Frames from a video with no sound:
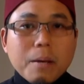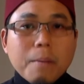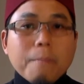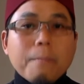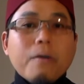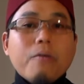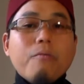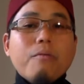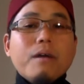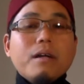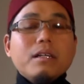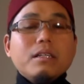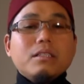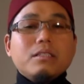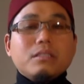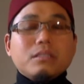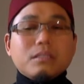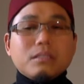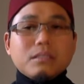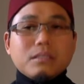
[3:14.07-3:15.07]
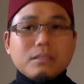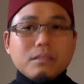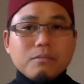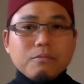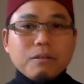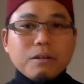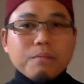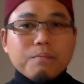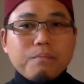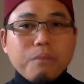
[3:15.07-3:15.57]
But
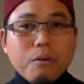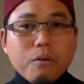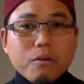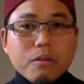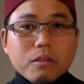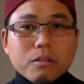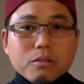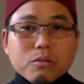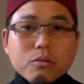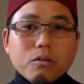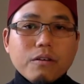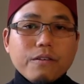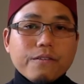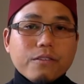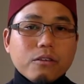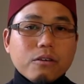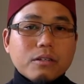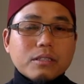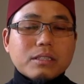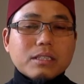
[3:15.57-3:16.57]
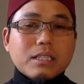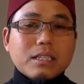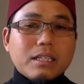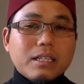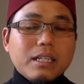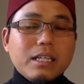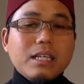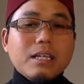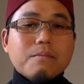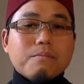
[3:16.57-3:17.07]
what both school of thoughts
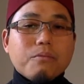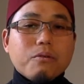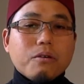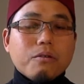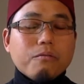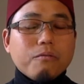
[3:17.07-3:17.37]
agree upon,